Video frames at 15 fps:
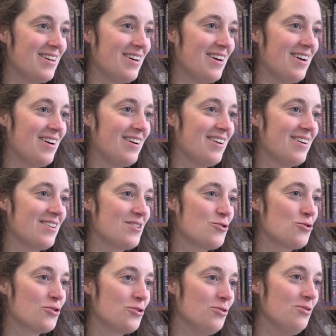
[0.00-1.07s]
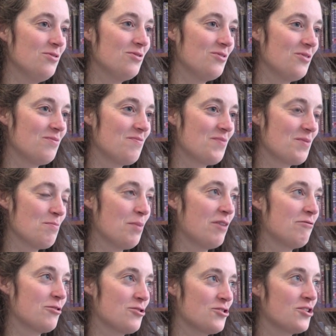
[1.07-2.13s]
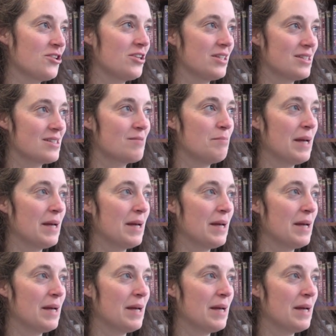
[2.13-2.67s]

100% true, but for sure it's